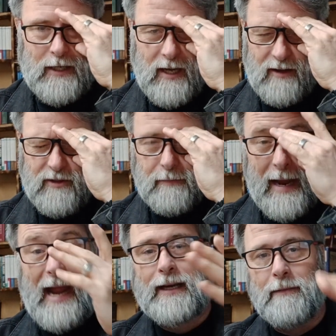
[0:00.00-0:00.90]
of the
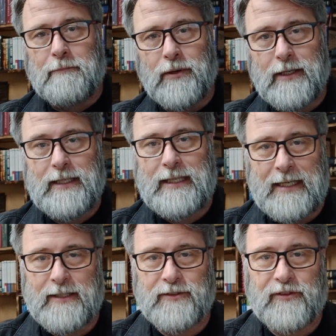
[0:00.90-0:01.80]
back and put it
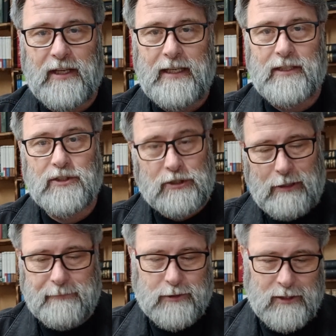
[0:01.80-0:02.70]
in the
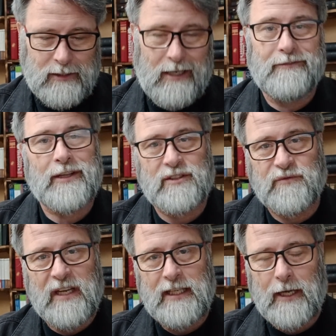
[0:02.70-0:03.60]
description of this
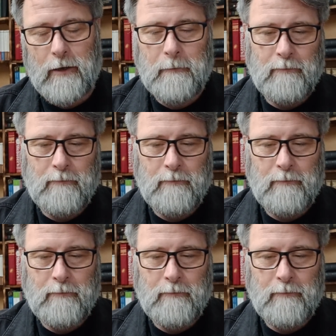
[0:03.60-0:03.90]
video.